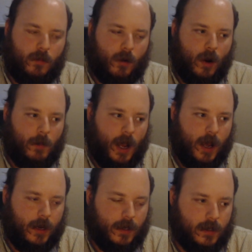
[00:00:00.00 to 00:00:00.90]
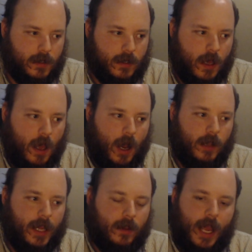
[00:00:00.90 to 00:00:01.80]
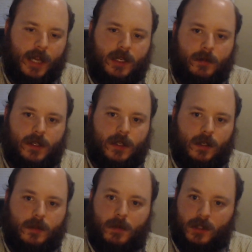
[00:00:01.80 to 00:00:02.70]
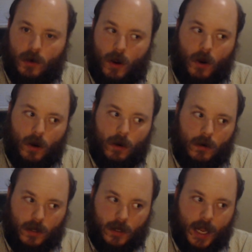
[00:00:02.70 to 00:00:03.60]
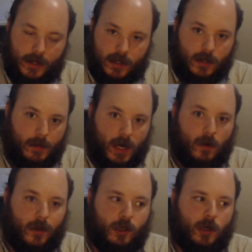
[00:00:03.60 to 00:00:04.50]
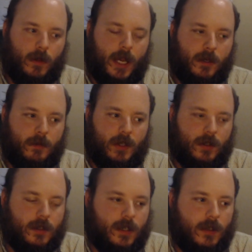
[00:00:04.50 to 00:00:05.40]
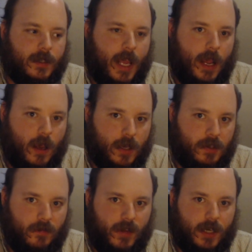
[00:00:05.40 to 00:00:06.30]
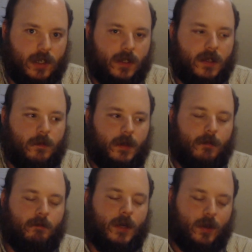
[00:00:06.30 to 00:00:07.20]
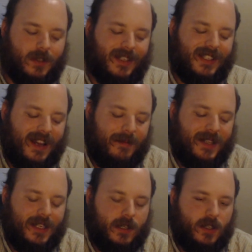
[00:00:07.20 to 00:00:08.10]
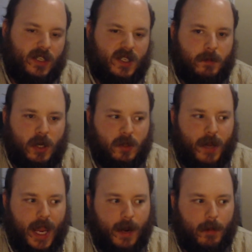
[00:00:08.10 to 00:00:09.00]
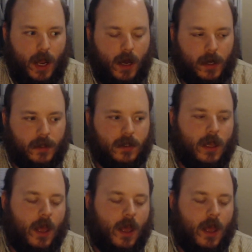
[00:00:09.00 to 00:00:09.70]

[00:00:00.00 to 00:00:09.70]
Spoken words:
probiotics like lactobacillus, but there are cases of medical literature lactobacillus can cause infections, but most of the time it's easily disposed by antibiotics.